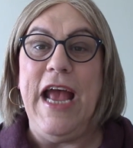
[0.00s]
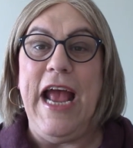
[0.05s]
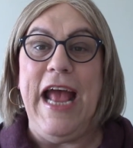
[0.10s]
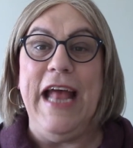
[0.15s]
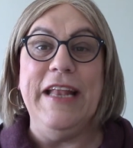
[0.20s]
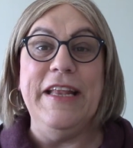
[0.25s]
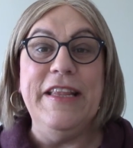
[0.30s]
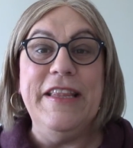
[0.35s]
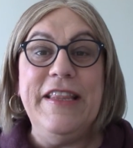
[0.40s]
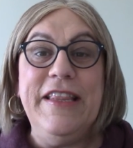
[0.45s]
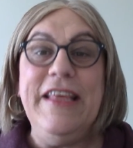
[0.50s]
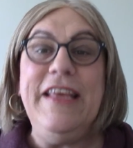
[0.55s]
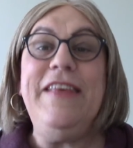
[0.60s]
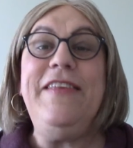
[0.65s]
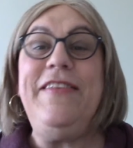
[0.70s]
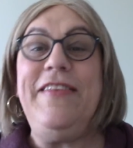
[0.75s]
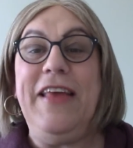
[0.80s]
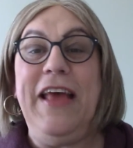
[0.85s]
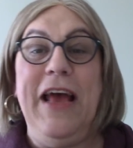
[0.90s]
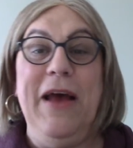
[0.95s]
And
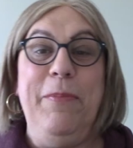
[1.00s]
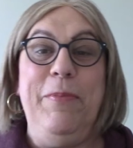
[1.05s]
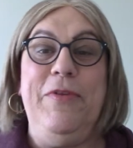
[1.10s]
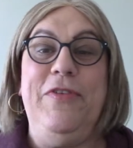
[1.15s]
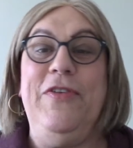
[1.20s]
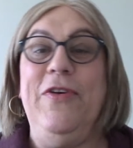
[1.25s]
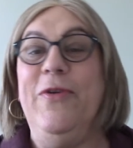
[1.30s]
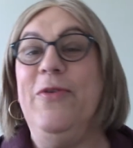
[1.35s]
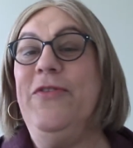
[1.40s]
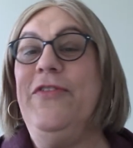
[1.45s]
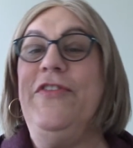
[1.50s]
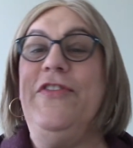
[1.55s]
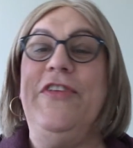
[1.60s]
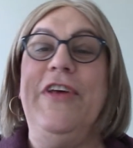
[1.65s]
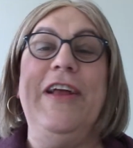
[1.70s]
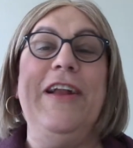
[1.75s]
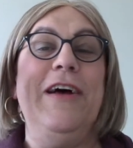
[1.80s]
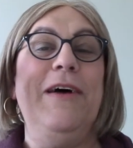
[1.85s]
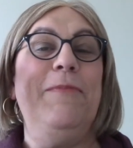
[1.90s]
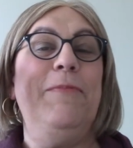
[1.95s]
this episode
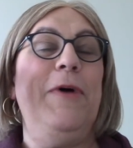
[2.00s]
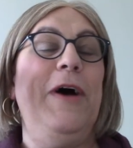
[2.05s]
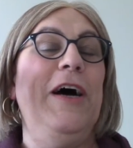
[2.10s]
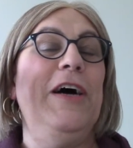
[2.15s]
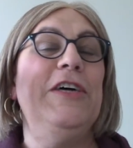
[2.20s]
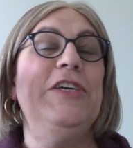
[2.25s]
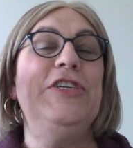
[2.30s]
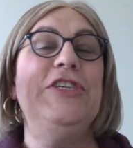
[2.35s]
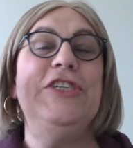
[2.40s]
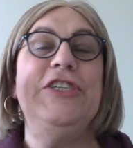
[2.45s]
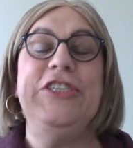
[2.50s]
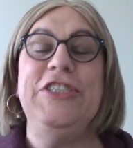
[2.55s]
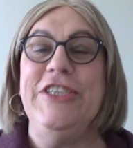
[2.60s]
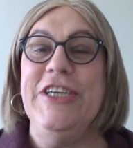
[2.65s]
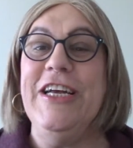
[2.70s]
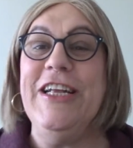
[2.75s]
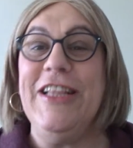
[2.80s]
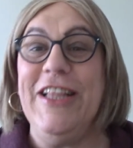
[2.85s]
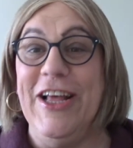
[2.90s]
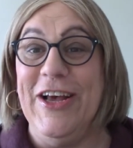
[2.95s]
set up a
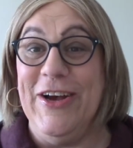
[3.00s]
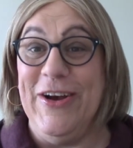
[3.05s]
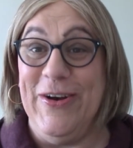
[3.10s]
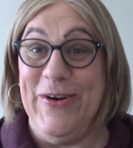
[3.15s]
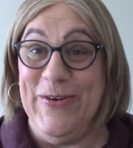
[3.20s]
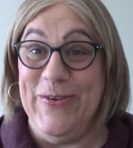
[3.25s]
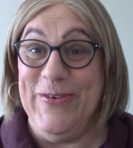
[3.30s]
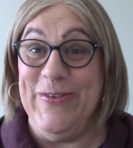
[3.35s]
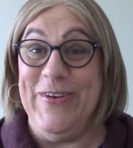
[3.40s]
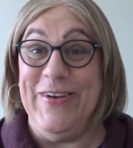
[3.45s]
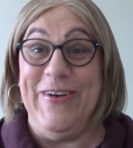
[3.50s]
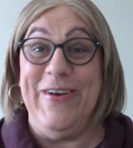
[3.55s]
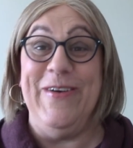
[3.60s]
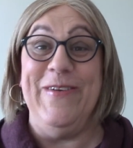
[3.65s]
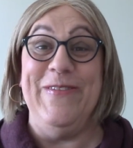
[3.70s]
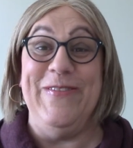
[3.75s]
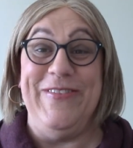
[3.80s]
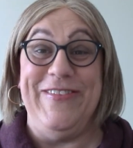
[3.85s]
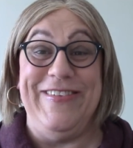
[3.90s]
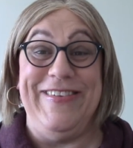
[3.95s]
shitload
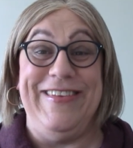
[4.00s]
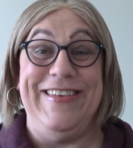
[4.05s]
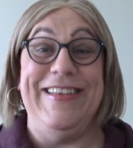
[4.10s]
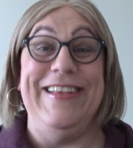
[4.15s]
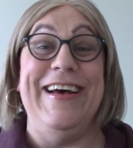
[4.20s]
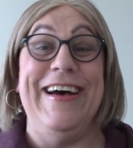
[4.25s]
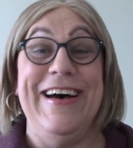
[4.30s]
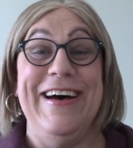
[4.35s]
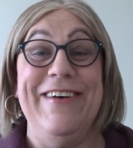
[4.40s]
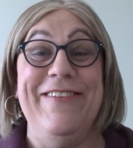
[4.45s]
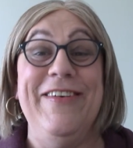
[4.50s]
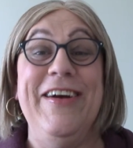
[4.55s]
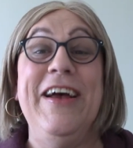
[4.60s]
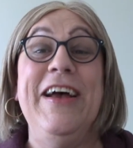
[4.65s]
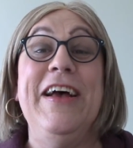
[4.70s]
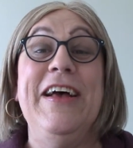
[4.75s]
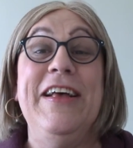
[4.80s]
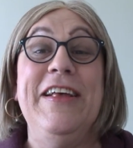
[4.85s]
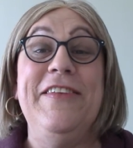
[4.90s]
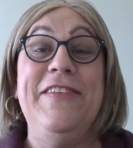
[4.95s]
of stuff.
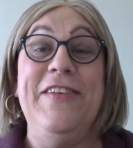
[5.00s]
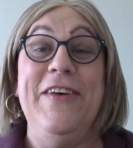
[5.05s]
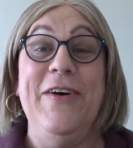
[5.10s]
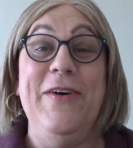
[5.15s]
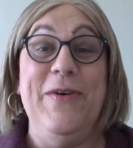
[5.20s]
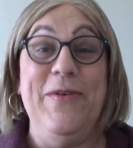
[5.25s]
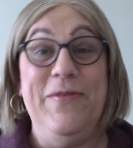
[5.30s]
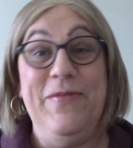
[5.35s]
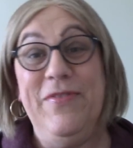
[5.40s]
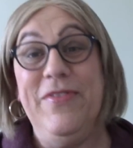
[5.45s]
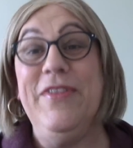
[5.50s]
So,